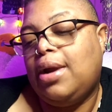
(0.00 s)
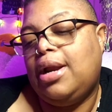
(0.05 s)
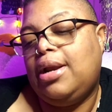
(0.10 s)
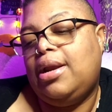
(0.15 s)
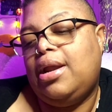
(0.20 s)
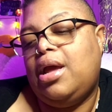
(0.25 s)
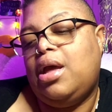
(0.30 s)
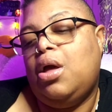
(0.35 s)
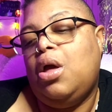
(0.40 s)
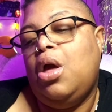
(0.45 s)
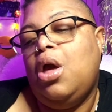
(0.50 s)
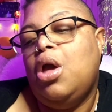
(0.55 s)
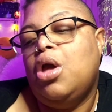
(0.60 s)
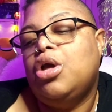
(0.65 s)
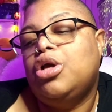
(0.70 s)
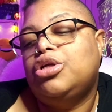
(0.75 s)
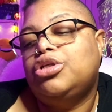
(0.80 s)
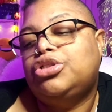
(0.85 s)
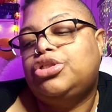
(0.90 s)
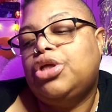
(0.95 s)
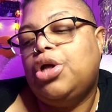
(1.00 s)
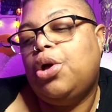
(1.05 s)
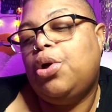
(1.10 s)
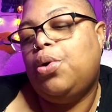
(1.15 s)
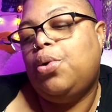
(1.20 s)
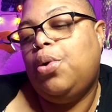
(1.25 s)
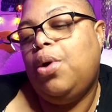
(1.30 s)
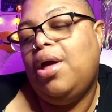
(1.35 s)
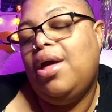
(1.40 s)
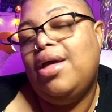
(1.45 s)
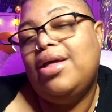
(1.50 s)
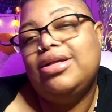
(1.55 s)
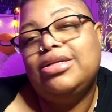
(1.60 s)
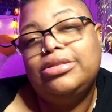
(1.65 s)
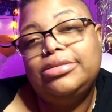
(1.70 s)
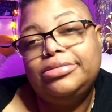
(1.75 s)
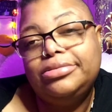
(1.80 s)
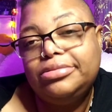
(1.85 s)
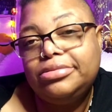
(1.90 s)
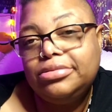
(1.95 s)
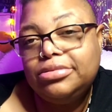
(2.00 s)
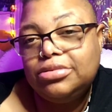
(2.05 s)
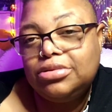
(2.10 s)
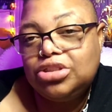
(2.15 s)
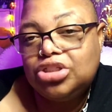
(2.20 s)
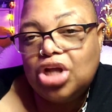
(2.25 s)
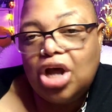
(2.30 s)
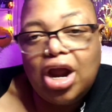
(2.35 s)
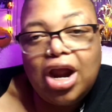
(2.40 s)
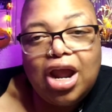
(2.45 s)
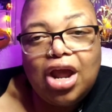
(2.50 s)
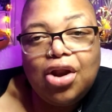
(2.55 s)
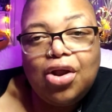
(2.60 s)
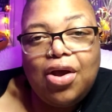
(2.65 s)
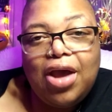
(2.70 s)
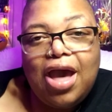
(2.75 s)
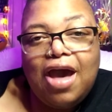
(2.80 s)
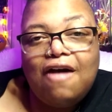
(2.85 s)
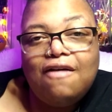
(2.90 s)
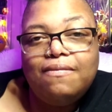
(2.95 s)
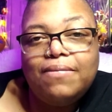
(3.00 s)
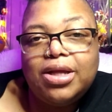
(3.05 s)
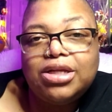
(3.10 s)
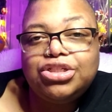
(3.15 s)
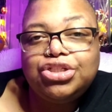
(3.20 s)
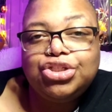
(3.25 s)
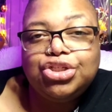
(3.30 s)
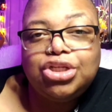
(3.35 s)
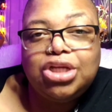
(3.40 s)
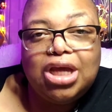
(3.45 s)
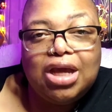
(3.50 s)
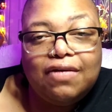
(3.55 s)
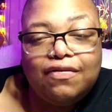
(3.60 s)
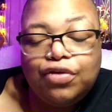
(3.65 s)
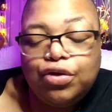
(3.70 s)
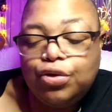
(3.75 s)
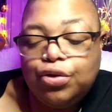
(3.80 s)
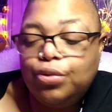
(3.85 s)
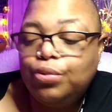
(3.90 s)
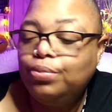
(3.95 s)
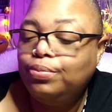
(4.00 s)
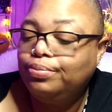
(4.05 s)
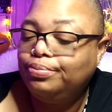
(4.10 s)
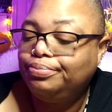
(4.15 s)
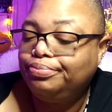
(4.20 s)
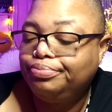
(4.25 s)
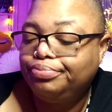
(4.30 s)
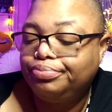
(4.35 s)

right now. So sorry I don't have much to give you.